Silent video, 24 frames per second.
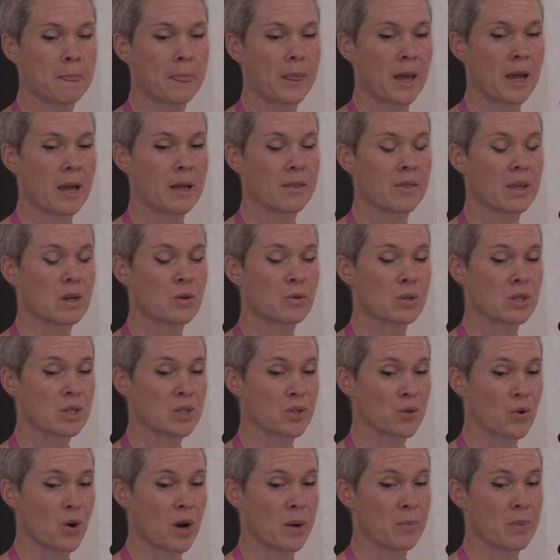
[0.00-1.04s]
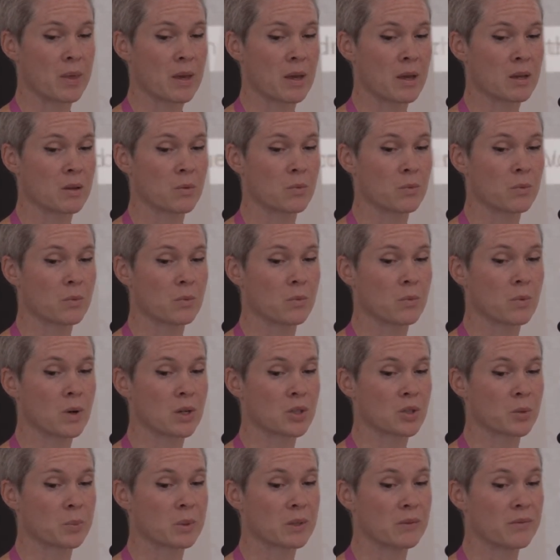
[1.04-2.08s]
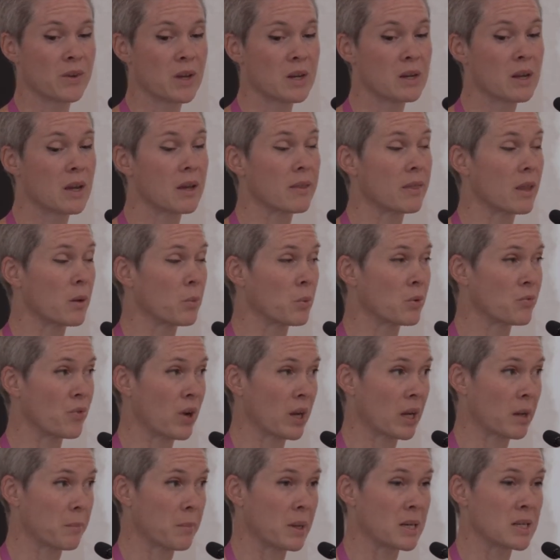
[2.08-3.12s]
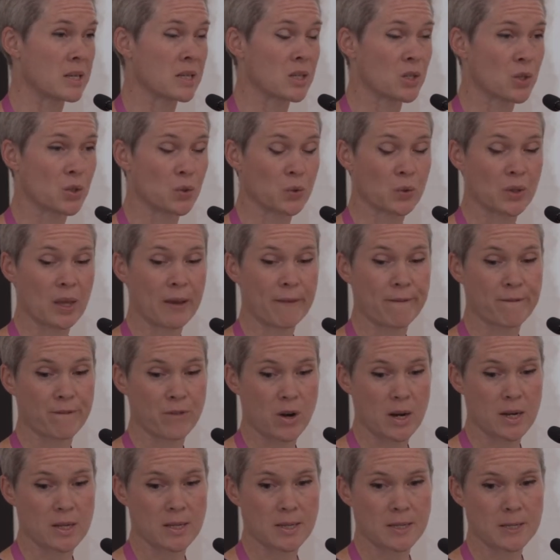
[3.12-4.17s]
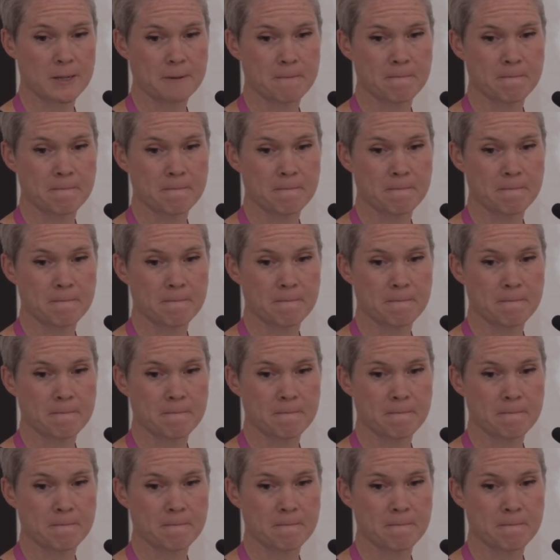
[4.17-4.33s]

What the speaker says: and they would describe their workshop as fun, and they would recommend it to their friends.